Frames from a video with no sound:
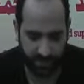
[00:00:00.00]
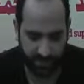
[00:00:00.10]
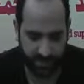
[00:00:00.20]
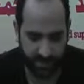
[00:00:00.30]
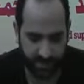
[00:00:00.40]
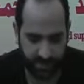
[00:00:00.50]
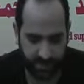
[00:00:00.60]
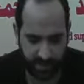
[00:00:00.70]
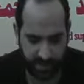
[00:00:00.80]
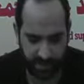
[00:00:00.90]
This means
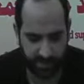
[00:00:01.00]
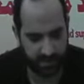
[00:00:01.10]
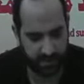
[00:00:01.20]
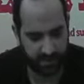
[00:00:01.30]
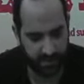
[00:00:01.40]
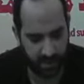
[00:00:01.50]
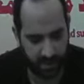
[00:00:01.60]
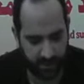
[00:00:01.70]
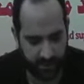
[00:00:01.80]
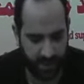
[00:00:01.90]
that
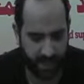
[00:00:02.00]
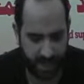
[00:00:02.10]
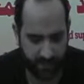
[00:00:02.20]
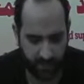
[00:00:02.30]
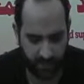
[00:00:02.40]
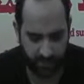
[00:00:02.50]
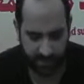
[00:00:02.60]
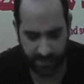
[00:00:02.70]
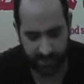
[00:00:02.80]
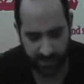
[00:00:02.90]
tying the camel
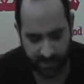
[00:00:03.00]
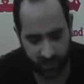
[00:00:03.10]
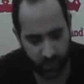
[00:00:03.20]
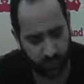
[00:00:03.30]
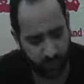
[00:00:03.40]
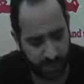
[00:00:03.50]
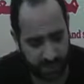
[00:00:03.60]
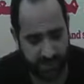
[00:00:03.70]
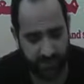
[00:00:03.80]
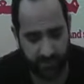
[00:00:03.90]
is a means to
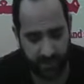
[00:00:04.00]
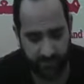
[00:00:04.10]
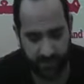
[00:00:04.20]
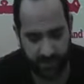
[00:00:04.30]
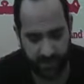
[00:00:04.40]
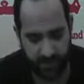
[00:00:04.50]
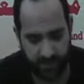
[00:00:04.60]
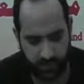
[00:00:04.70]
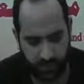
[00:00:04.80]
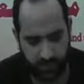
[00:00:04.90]
protect it from being
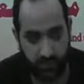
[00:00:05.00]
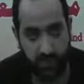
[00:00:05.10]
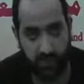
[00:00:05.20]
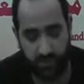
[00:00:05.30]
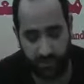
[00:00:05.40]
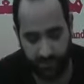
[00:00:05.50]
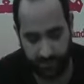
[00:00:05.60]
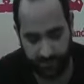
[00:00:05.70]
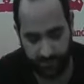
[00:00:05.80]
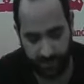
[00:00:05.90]
stolen or lost.